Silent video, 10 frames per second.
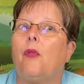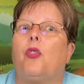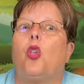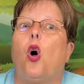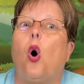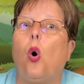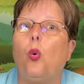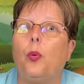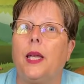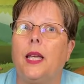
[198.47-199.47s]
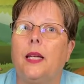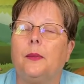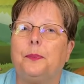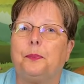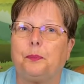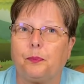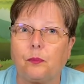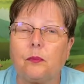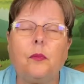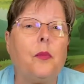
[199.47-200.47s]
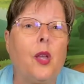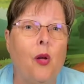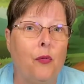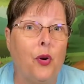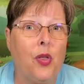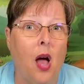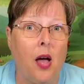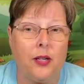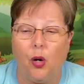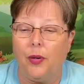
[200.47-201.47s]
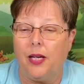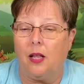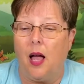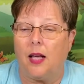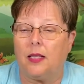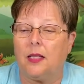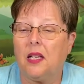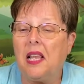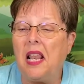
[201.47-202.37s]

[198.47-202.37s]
for the whole week for the ongoing class.